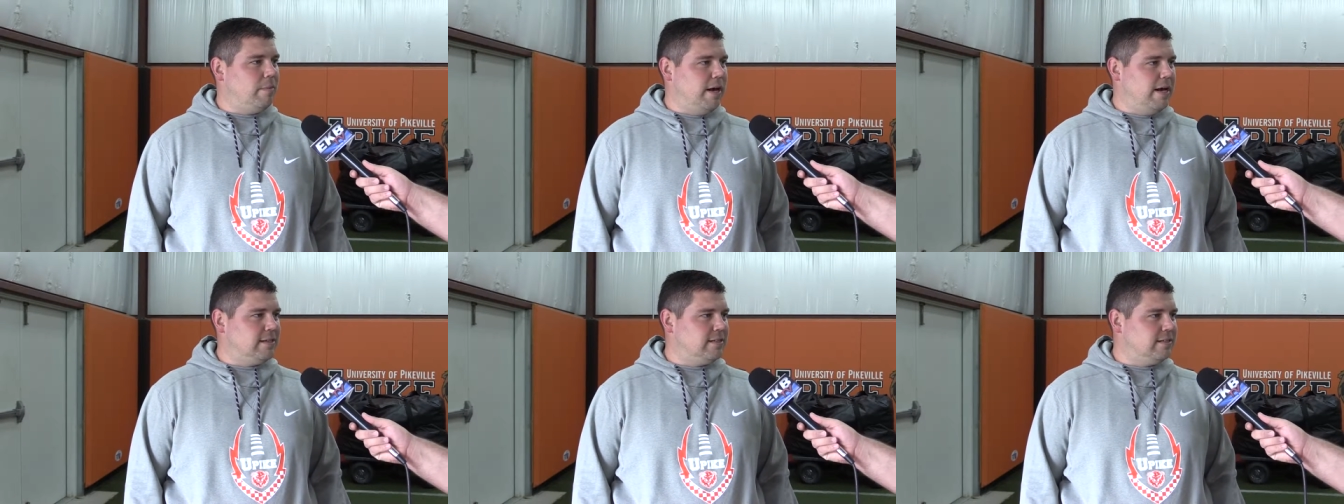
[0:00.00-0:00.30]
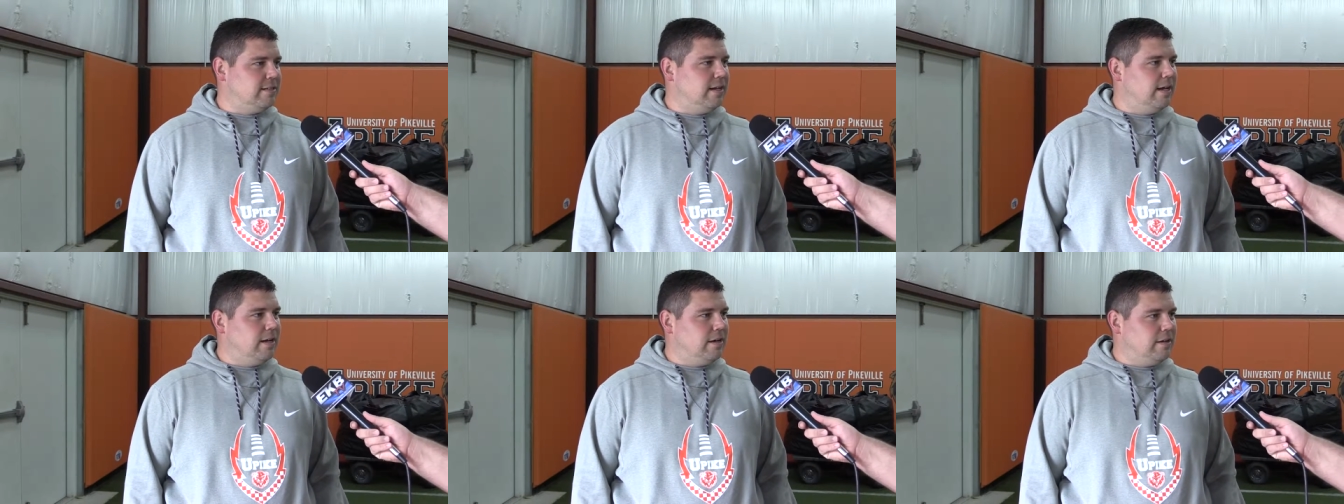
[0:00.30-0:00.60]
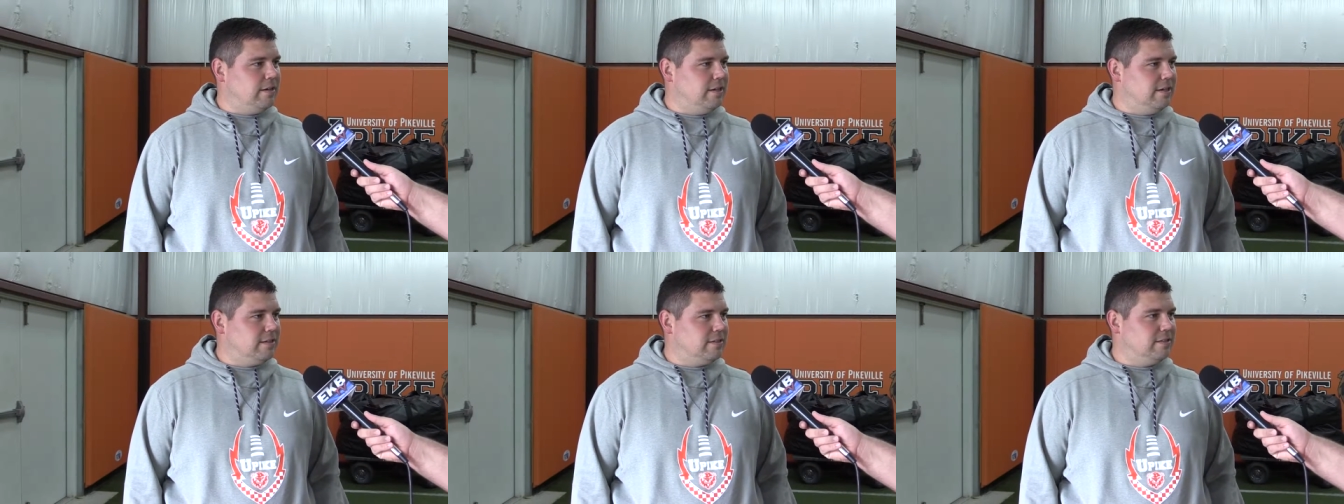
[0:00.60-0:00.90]
passing down
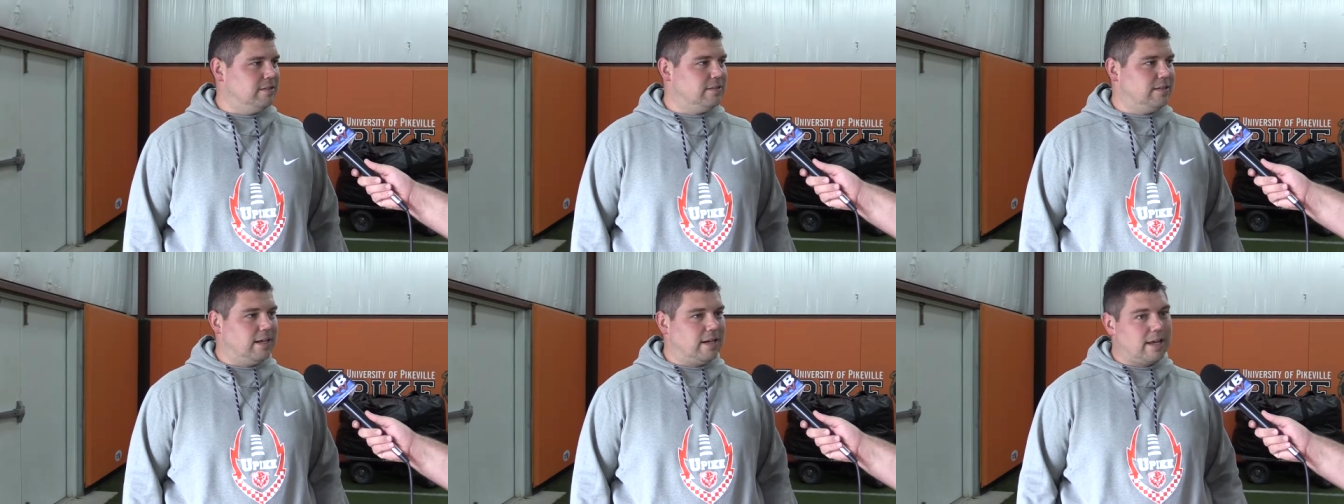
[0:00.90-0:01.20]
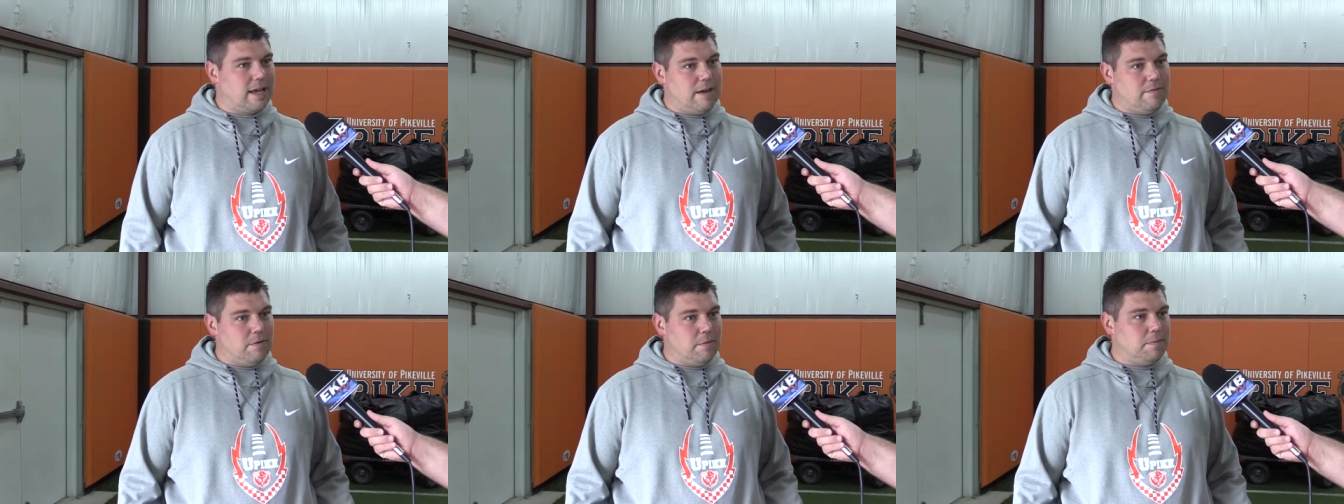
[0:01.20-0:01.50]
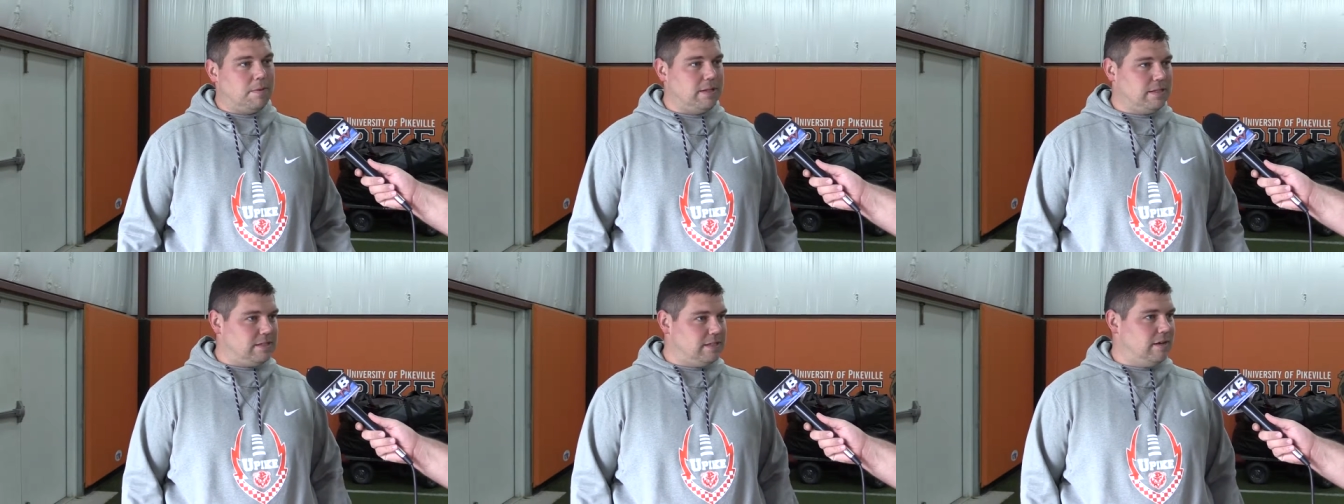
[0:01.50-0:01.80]
a distance that gave
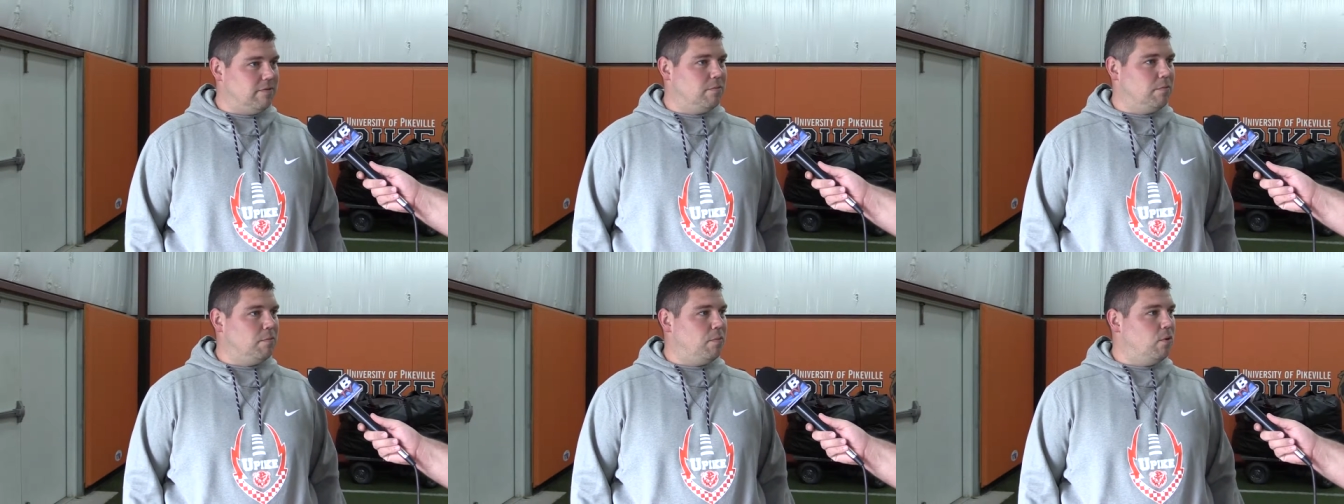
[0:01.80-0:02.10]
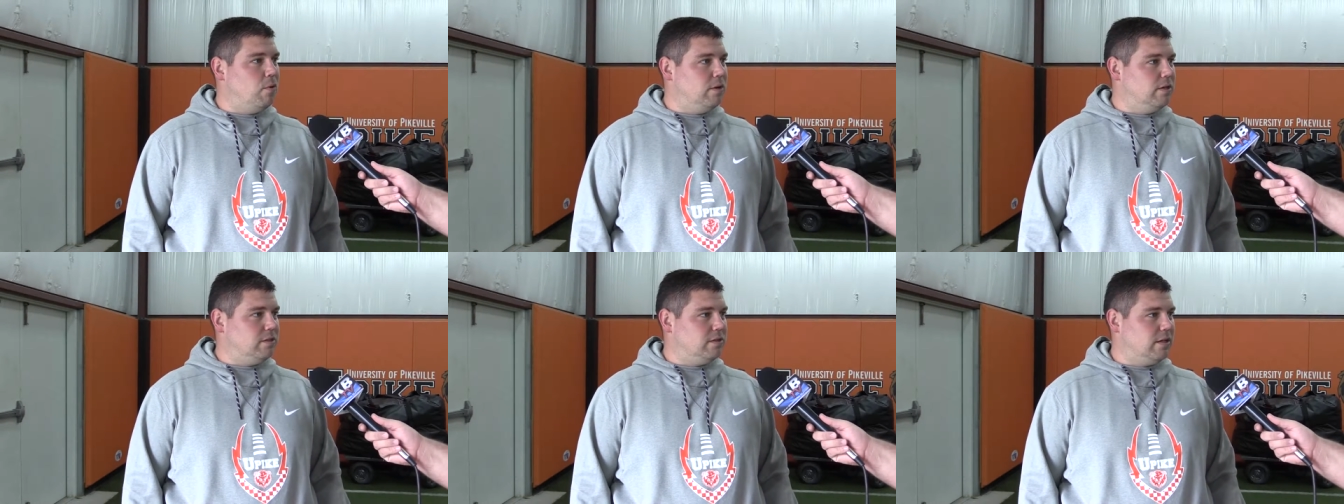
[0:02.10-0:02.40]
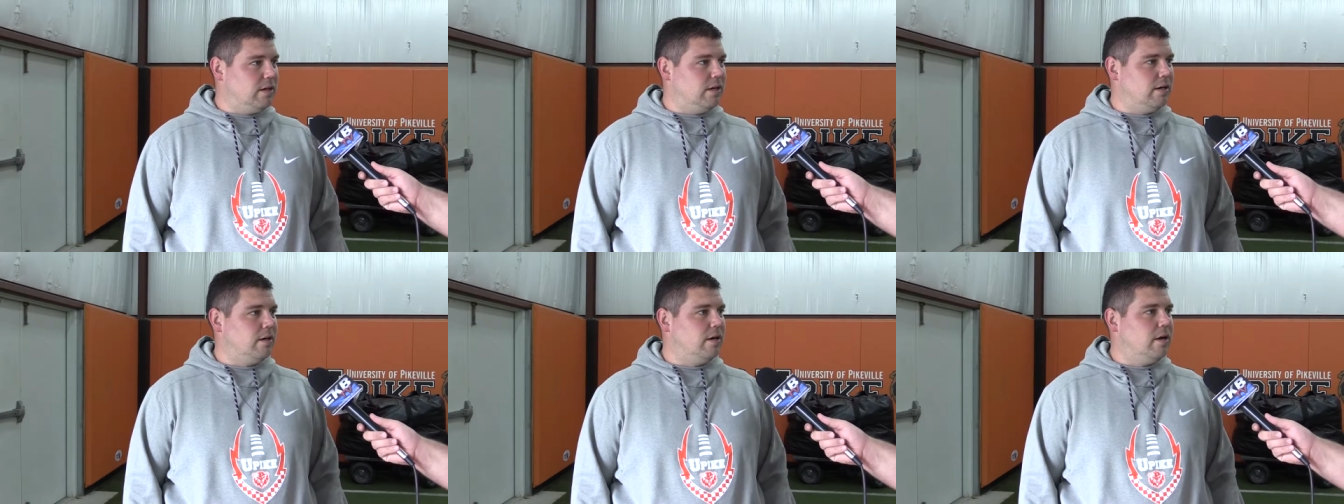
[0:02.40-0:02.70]
up that seven points
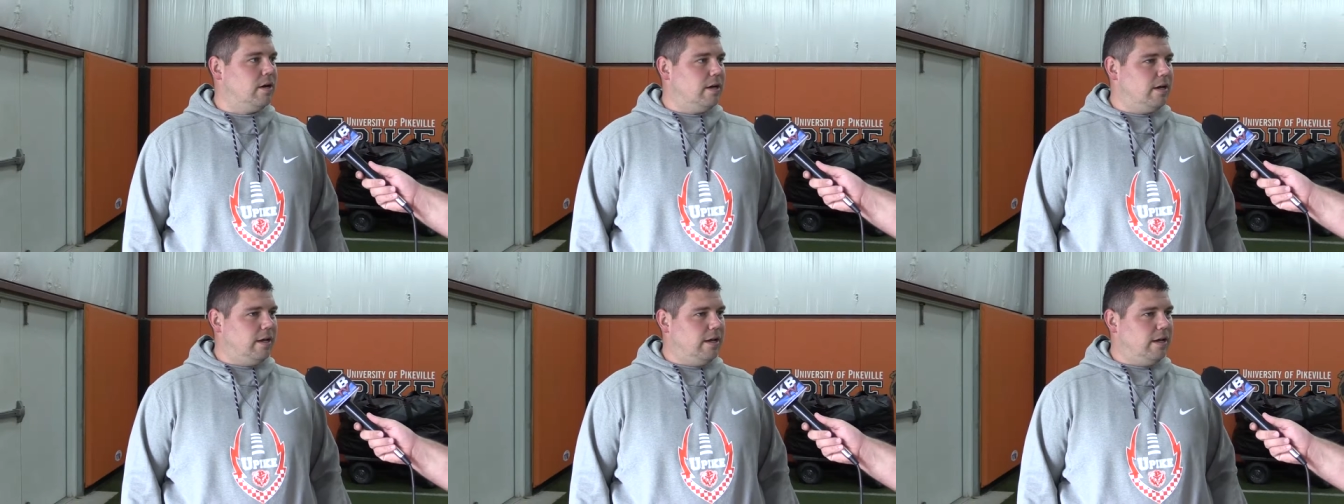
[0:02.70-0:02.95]
there